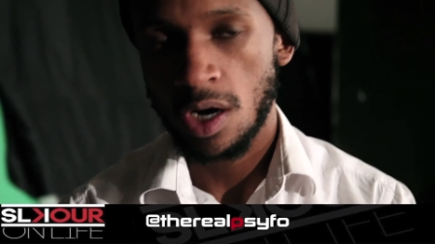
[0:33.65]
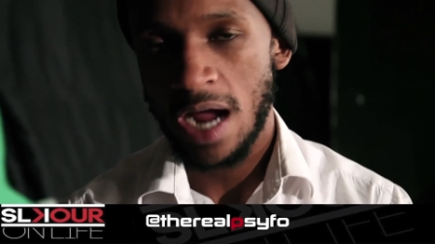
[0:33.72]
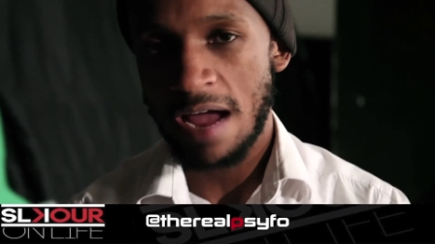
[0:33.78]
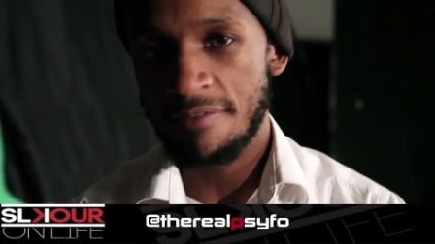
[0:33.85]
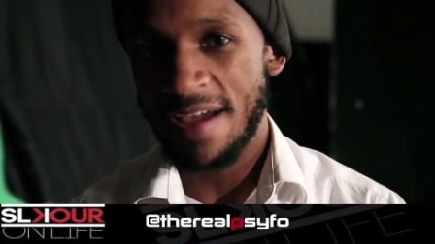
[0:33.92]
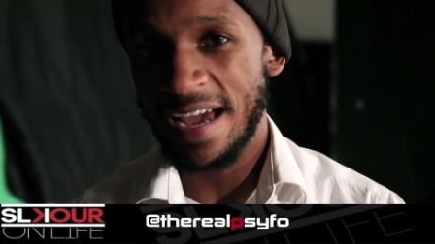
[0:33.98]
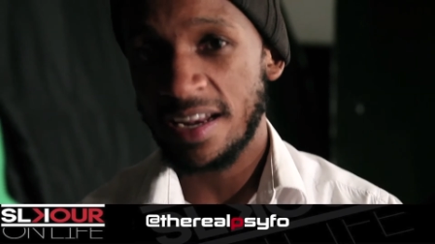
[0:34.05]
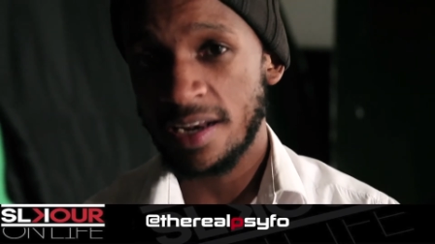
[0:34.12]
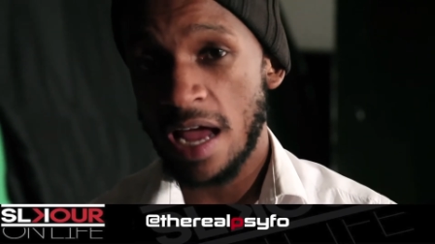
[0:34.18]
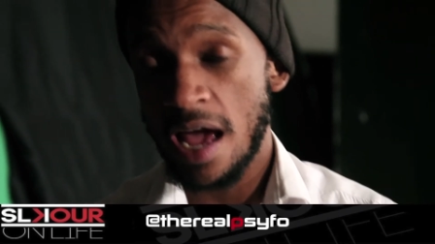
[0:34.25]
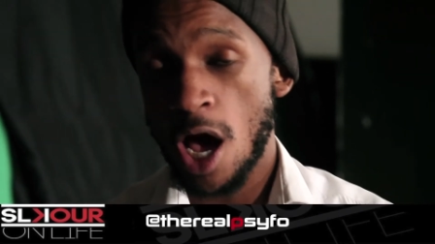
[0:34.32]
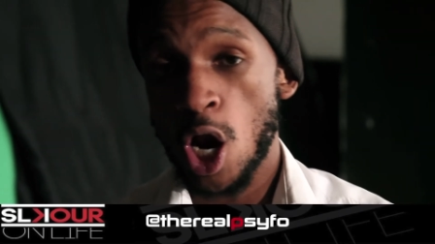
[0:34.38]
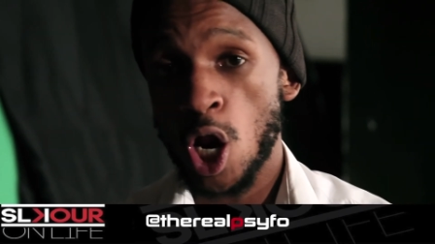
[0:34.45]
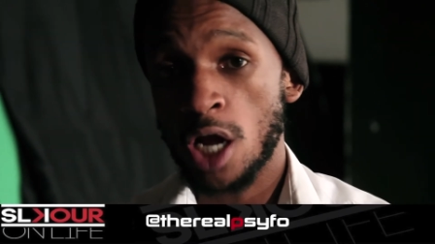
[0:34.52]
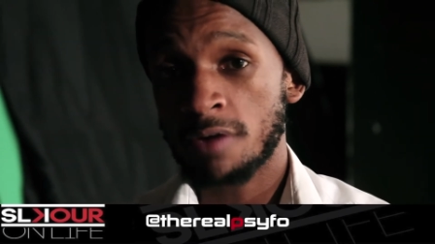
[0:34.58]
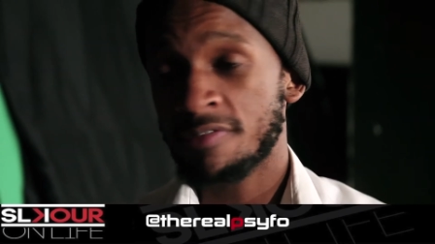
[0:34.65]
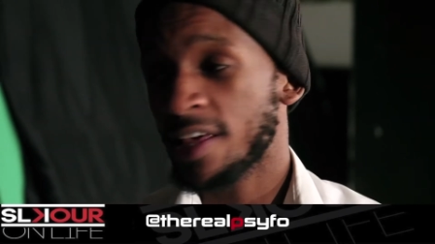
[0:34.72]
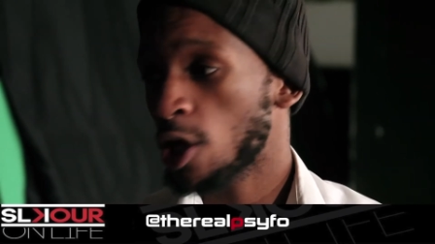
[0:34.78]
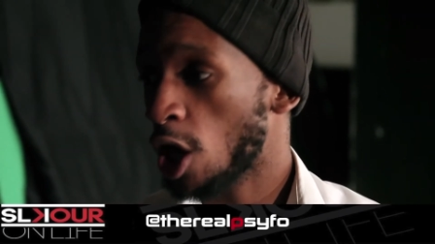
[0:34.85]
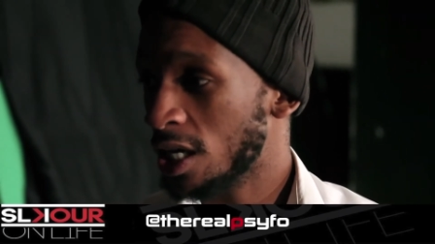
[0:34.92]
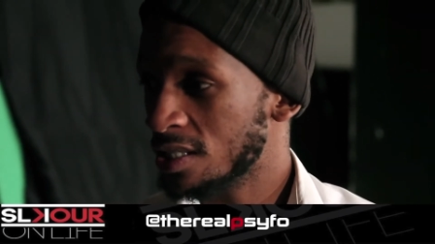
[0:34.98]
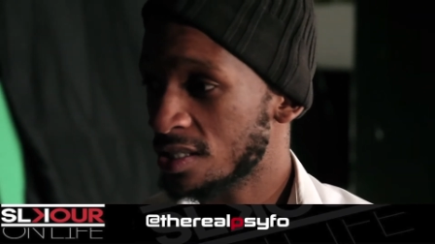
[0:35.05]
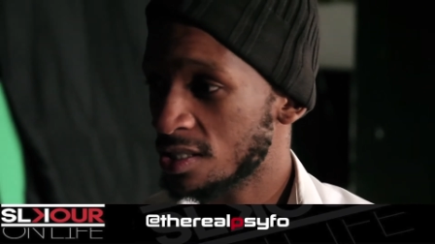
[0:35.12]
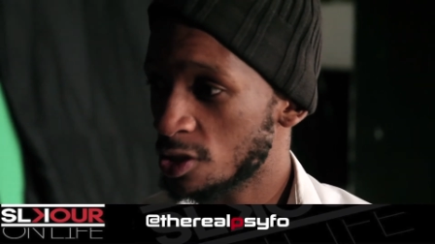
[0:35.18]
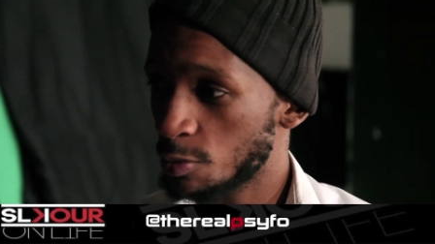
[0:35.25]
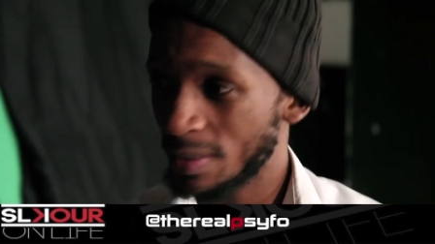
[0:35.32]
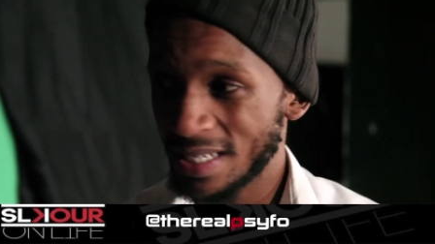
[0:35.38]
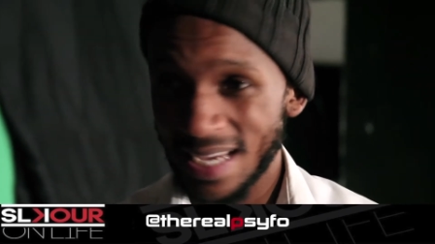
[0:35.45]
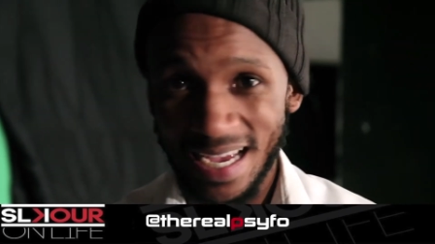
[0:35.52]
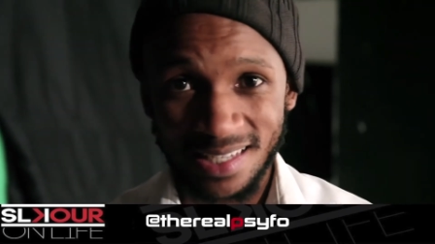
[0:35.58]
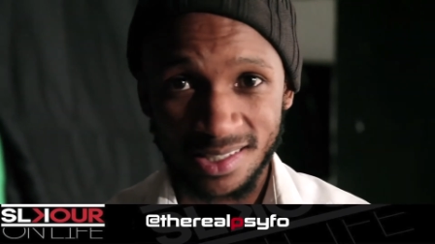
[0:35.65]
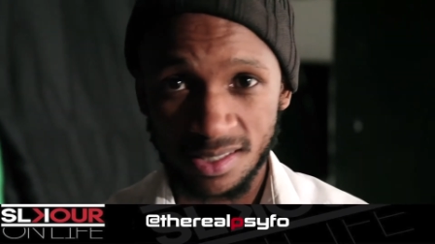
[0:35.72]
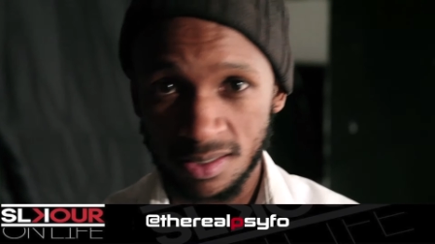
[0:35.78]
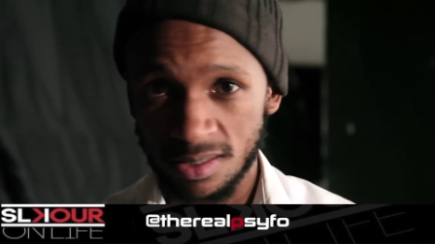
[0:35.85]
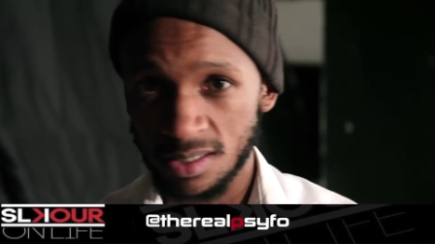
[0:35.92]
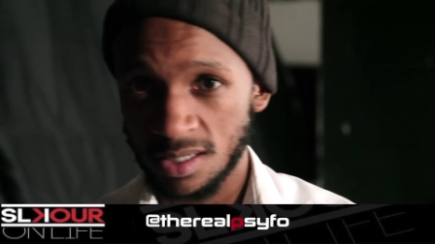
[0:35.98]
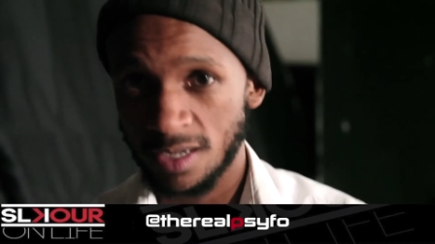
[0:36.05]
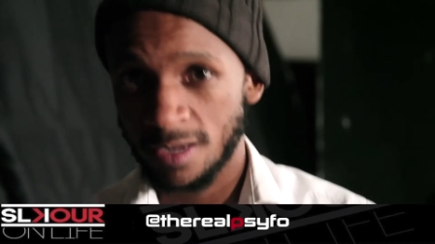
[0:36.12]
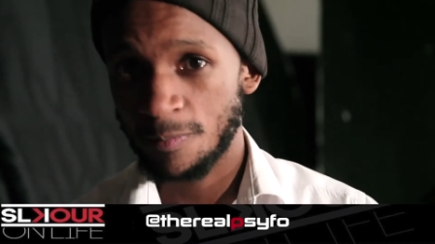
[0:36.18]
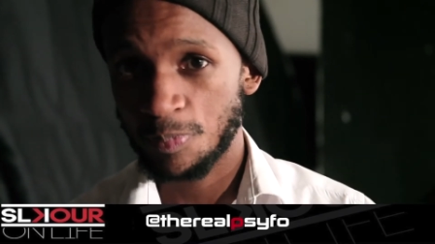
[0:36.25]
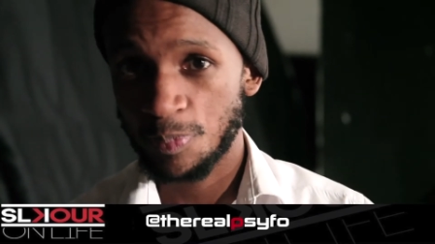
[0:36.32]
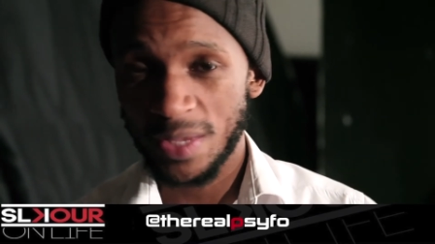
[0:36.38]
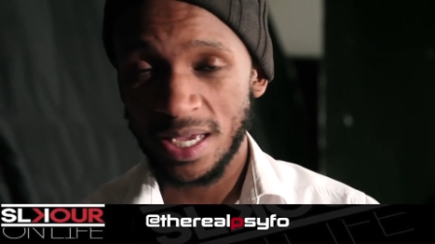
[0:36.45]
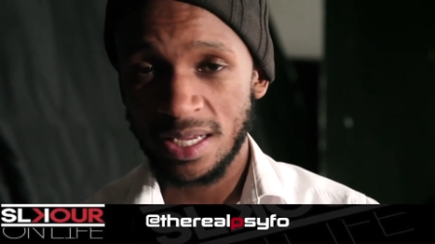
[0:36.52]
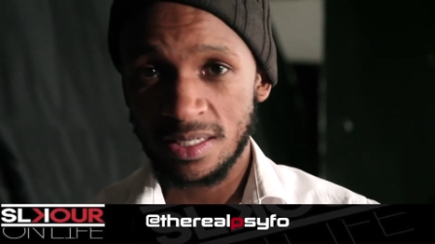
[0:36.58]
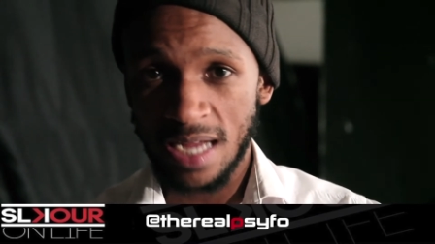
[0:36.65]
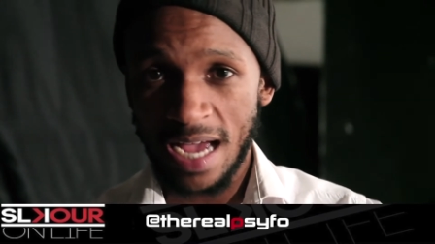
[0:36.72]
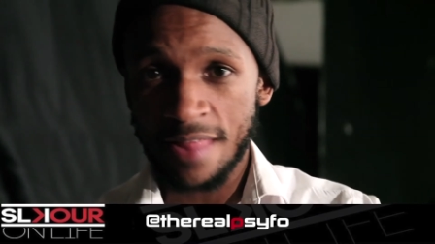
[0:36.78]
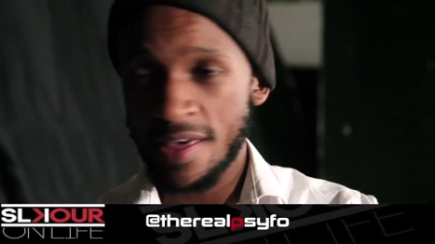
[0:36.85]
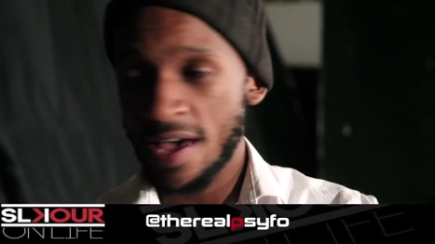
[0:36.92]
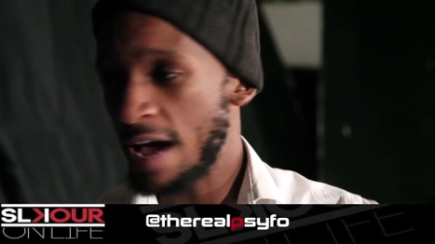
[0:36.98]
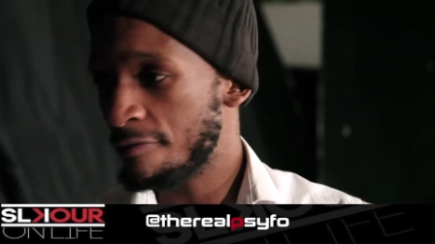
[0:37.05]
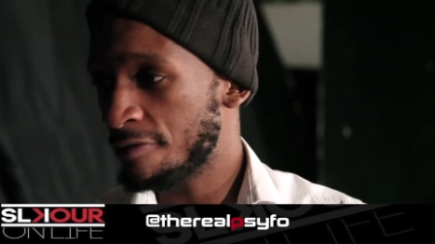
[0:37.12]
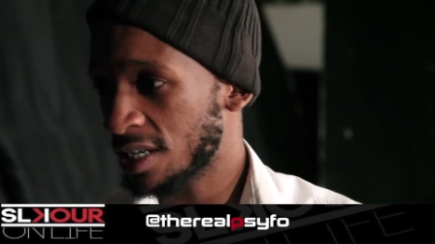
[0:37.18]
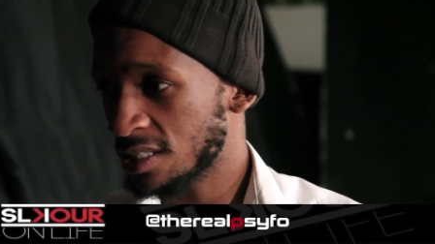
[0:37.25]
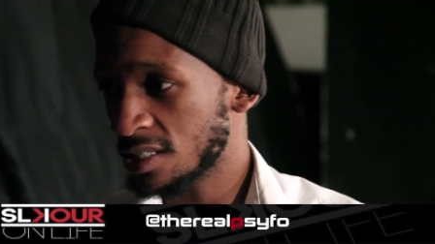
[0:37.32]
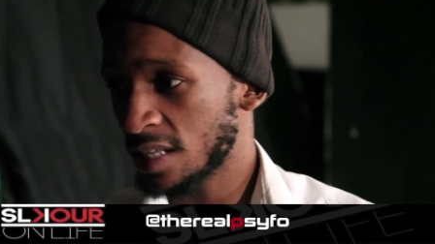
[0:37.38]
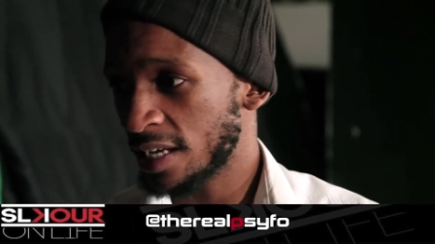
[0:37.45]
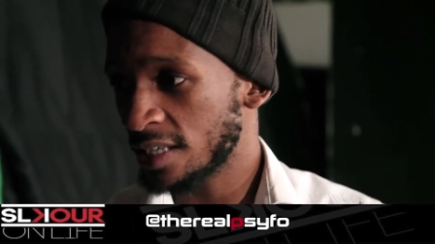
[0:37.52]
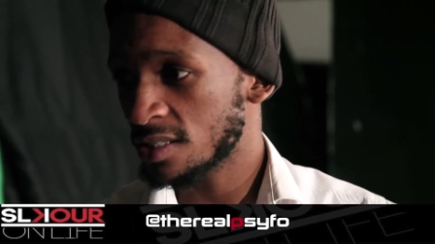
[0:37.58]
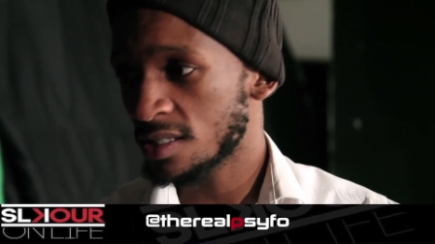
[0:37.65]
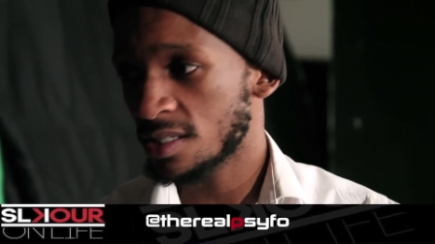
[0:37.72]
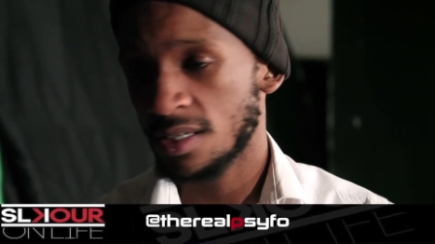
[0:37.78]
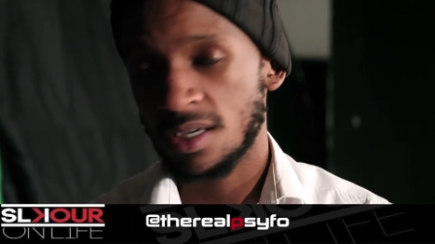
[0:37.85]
have had a lot of their concerts being cancelled in other African states.